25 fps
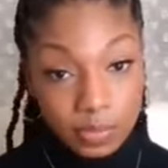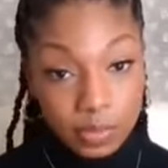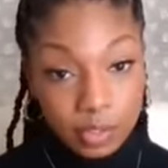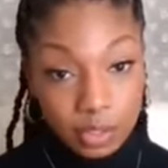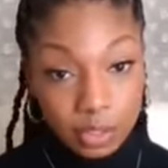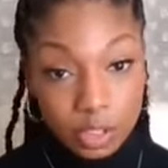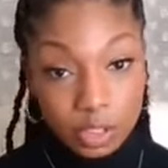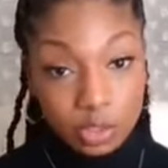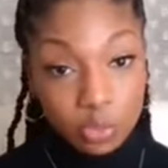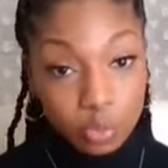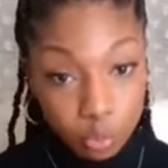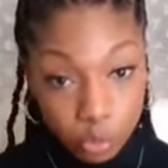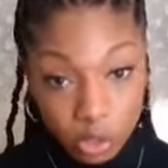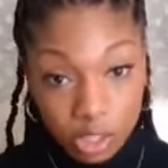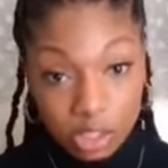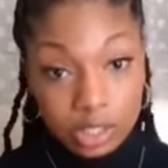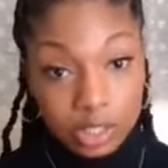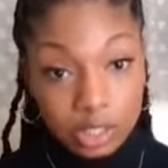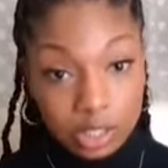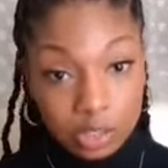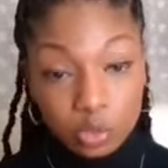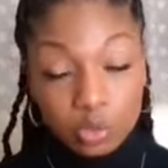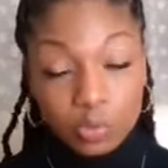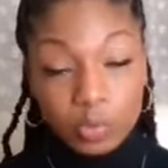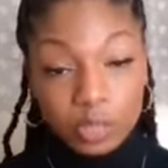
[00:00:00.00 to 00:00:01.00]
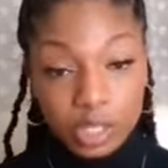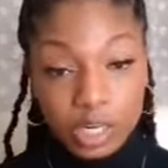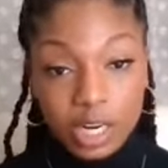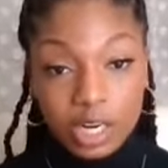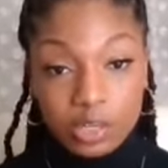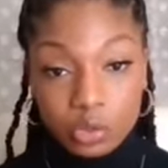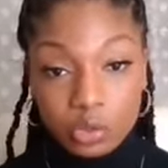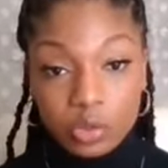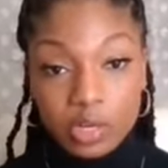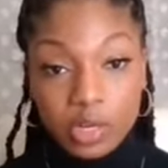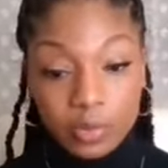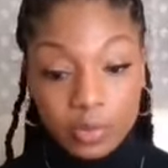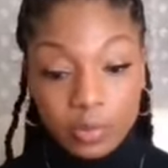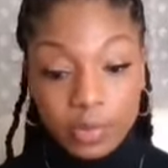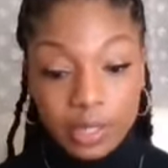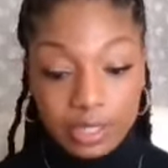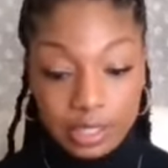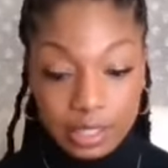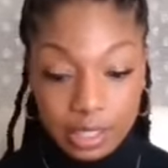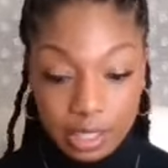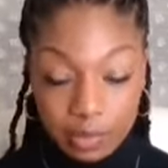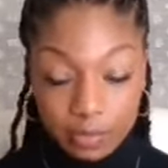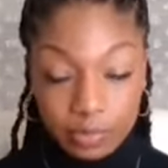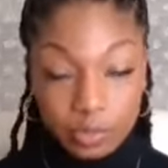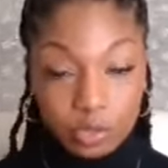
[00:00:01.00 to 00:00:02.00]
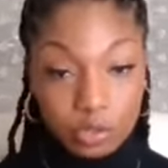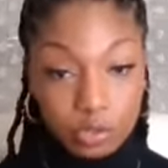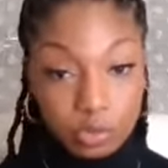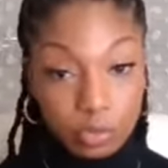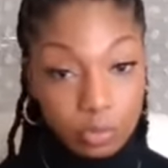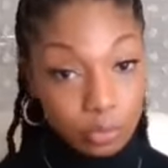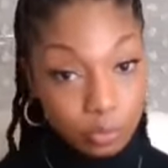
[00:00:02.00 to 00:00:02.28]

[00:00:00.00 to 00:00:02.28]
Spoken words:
This is the supernatural that we're about to step into.